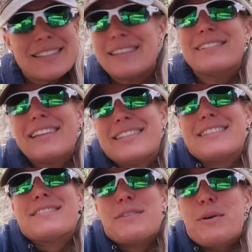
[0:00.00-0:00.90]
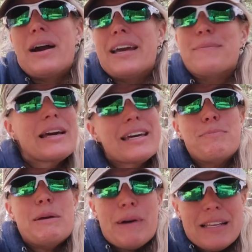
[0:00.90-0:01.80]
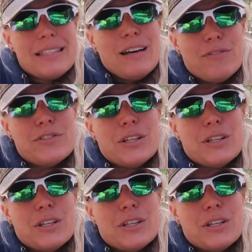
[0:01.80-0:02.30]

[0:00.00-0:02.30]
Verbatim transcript: So that's just who I am. I got to be myself